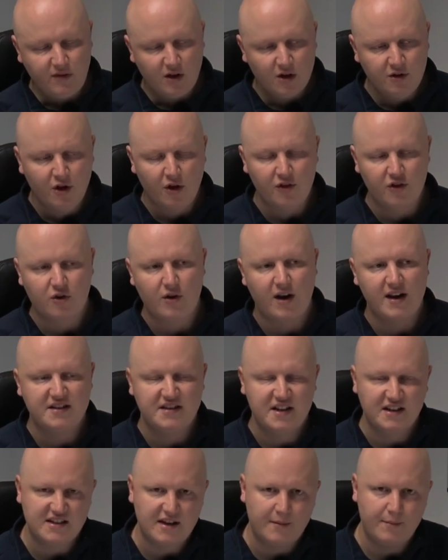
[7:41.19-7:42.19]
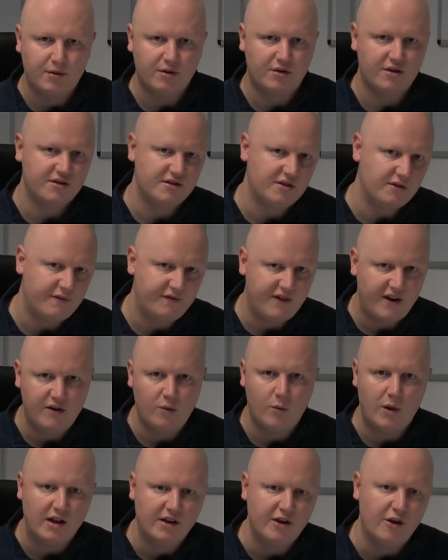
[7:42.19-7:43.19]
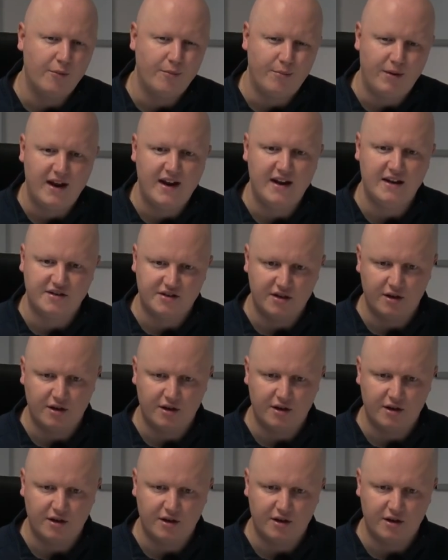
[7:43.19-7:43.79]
not the greatest example because they're very well-known players.